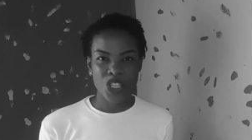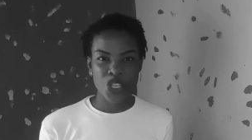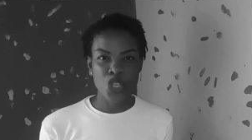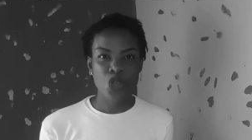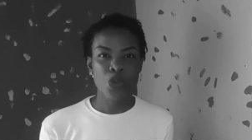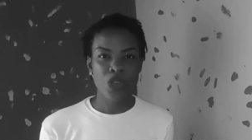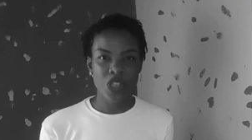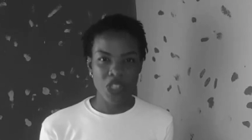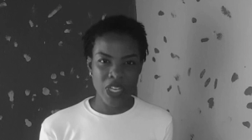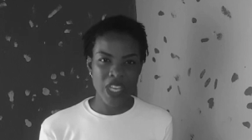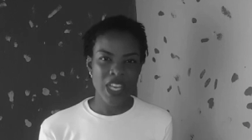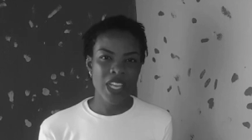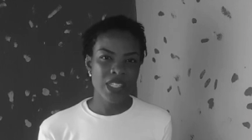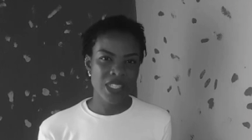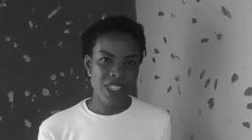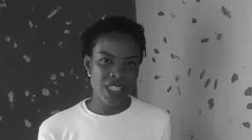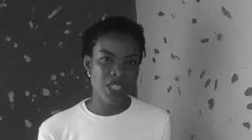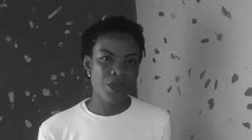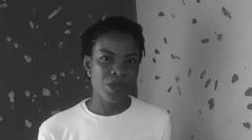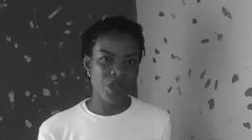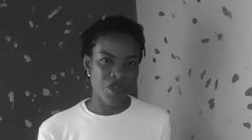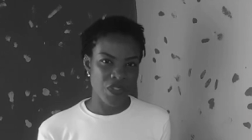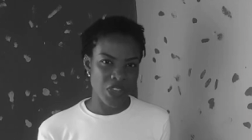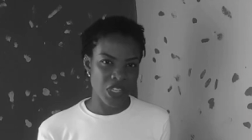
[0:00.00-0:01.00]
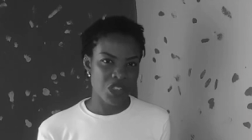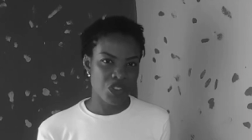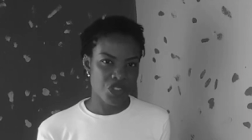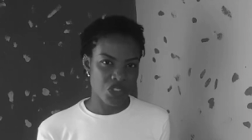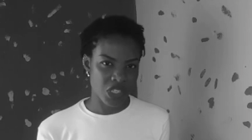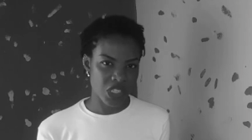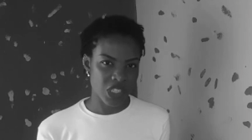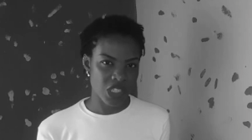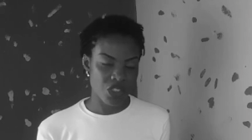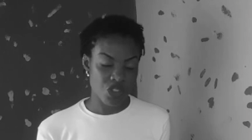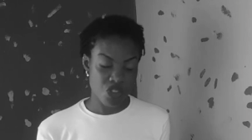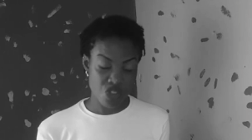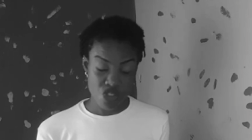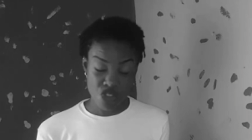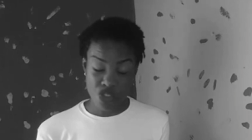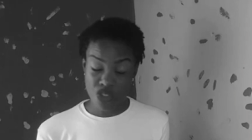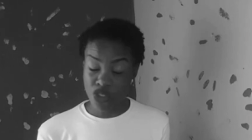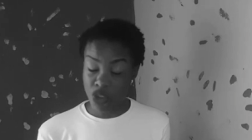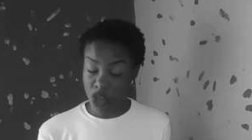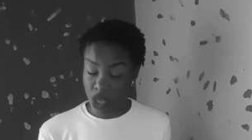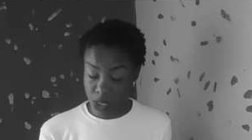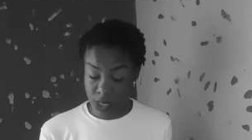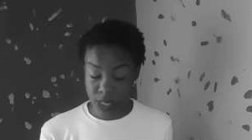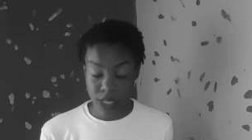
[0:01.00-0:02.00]
You will hate him eventually,
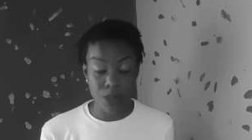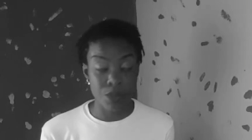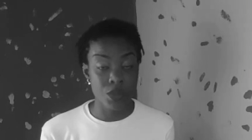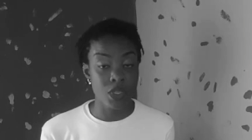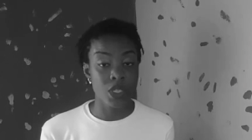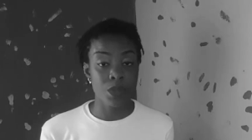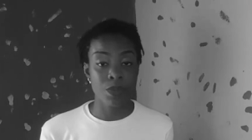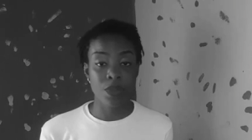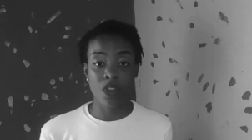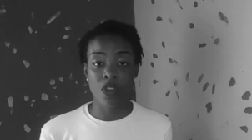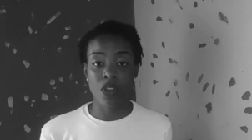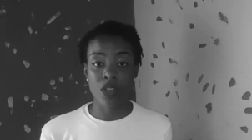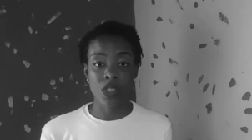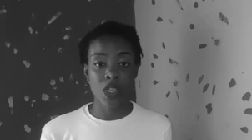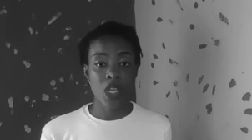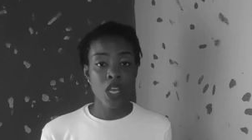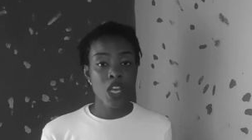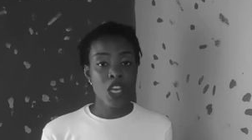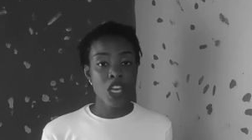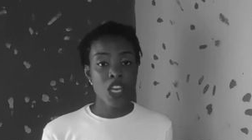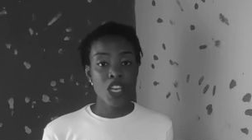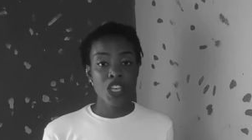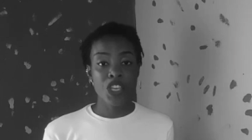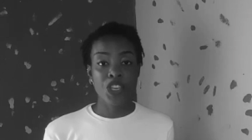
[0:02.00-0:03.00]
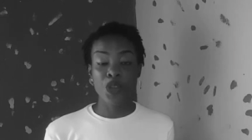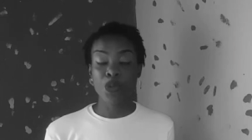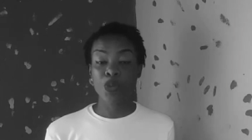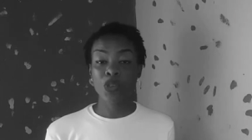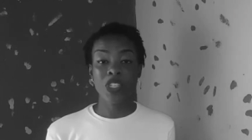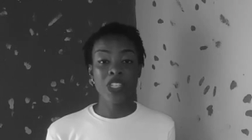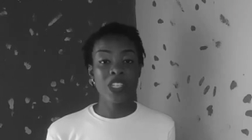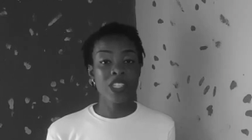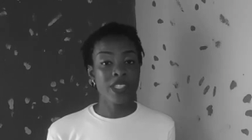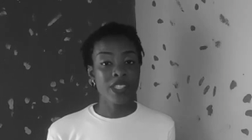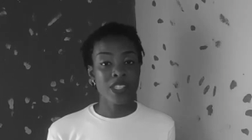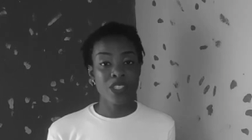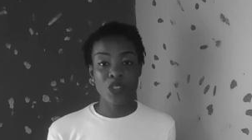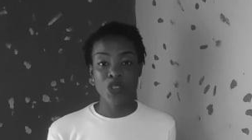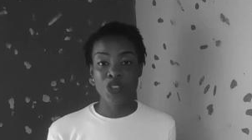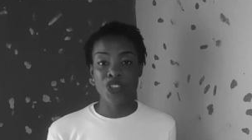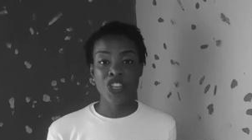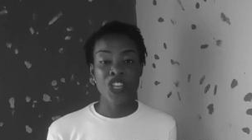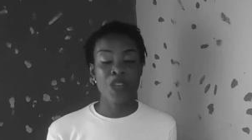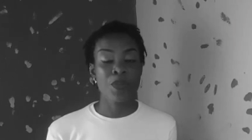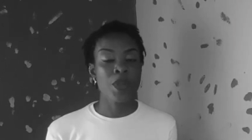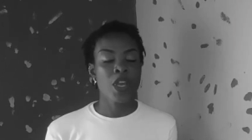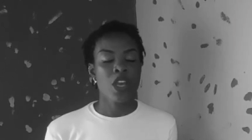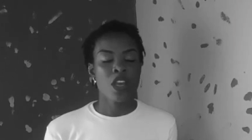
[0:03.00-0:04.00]
trust me, because you will listen to
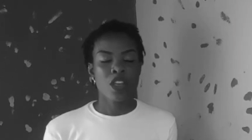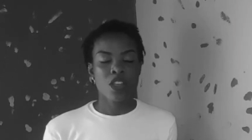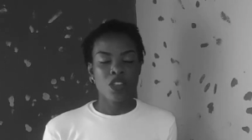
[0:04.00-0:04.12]
him